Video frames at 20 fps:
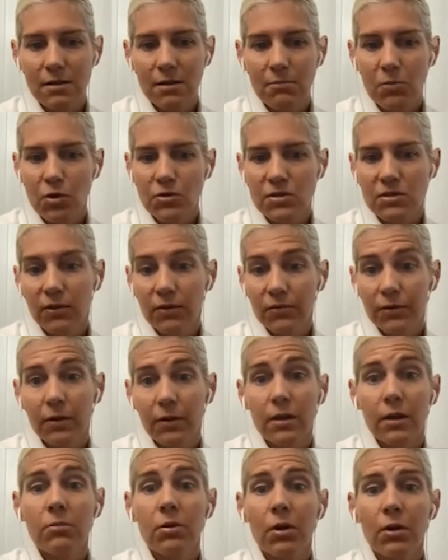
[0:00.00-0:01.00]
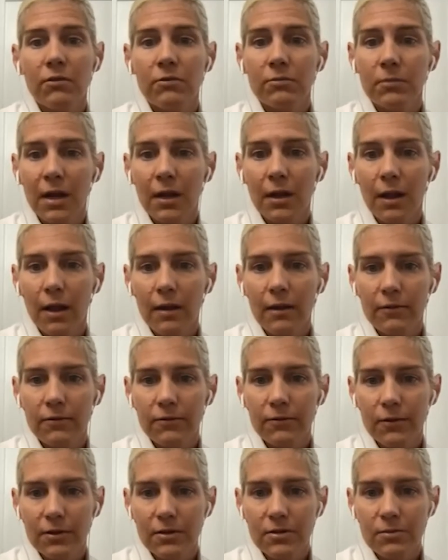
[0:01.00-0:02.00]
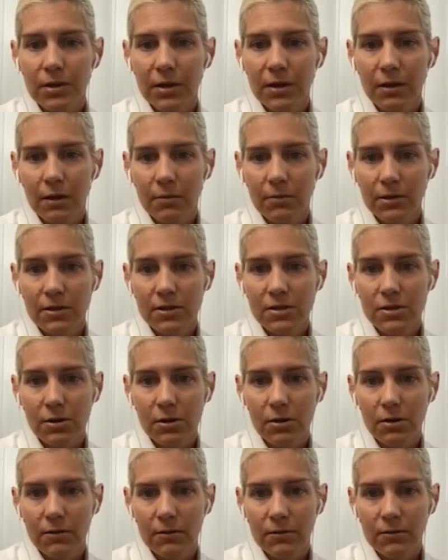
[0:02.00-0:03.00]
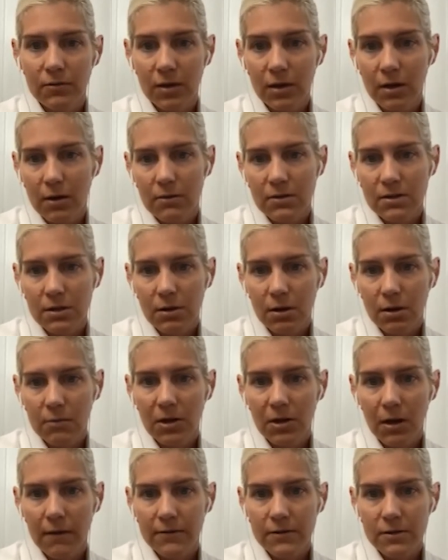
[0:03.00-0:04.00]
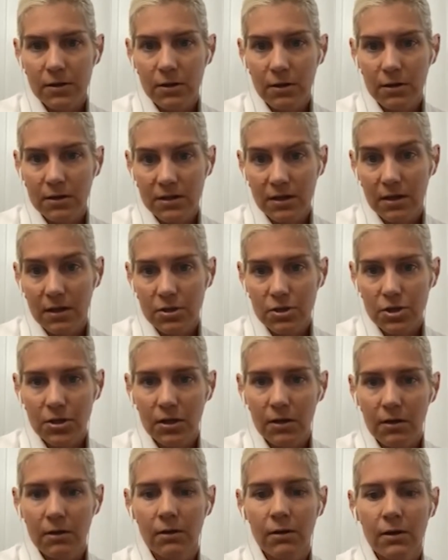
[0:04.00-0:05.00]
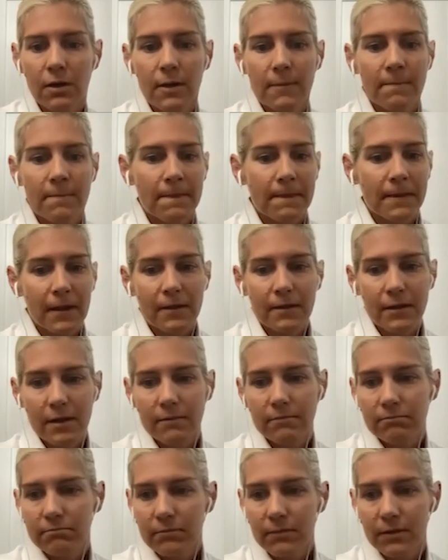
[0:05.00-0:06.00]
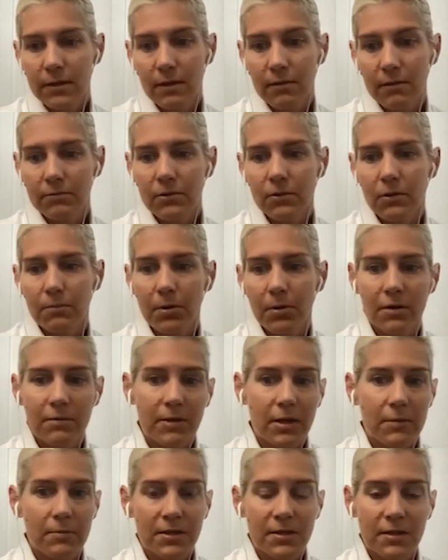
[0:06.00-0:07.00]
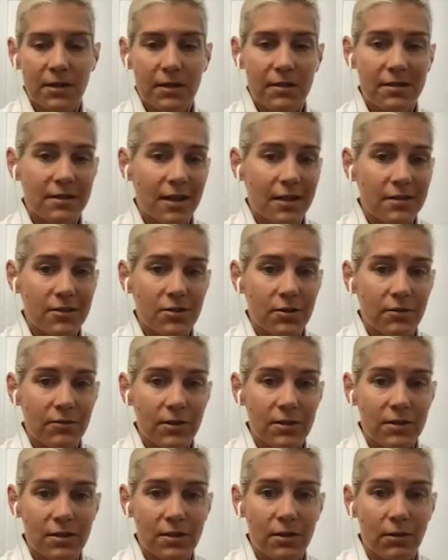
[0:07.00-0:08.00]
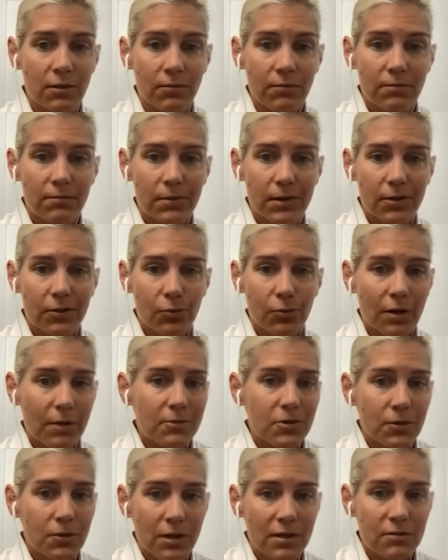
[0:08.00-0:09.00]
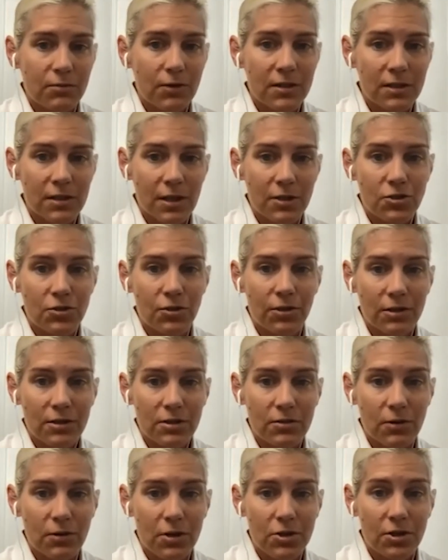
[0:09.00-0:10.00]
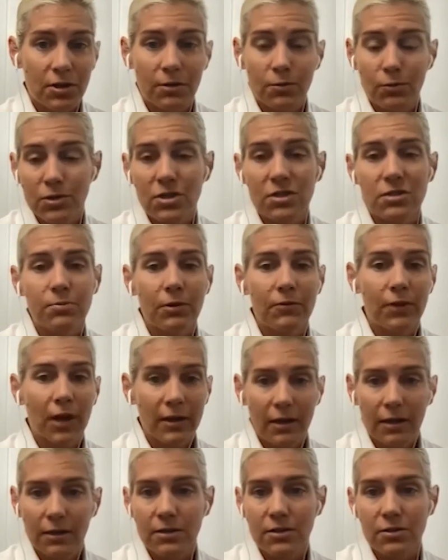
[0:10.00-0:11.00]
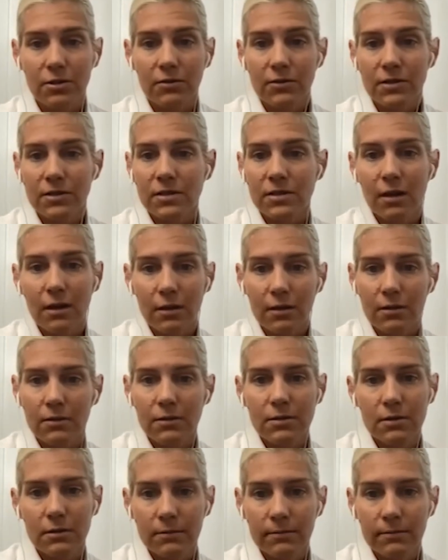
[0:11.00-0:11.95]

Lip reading: most fulfilling part of my life, is being able to serve, as an Army officer, as an engineer. And then, the part of my business, that's service too, because what I'm doing is residential construction, which is providing a service to others.